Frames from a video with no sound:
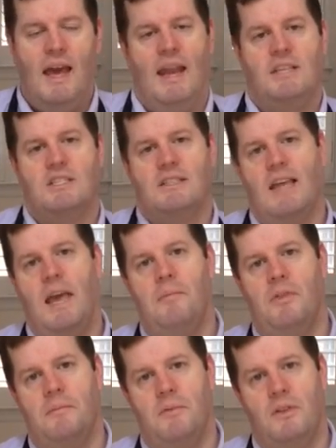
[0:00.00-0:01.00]
And I just
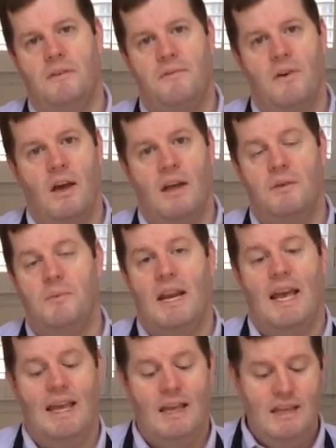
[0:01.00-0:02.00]
label them on the front. And
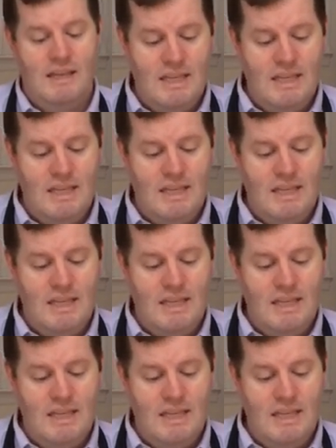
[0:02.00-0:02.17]
when I